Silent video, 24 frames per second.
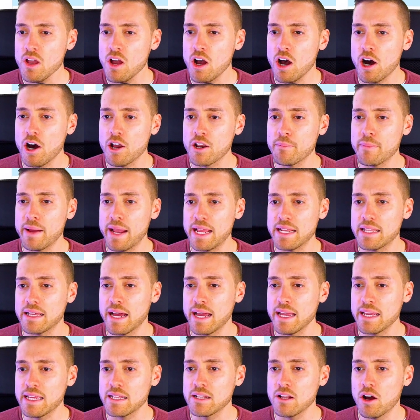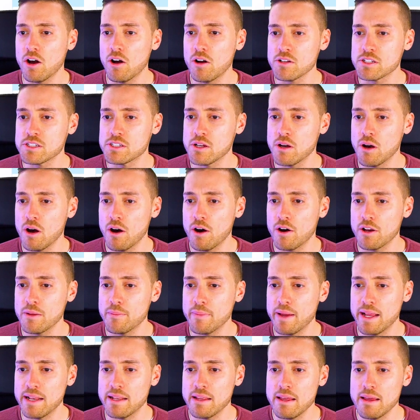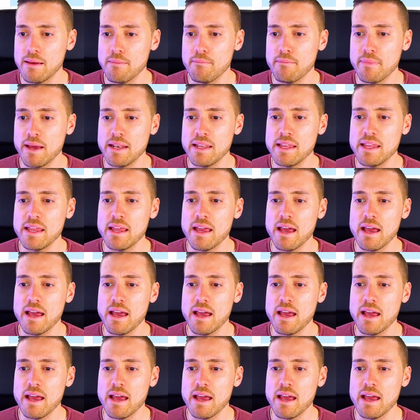automate. I can also automate many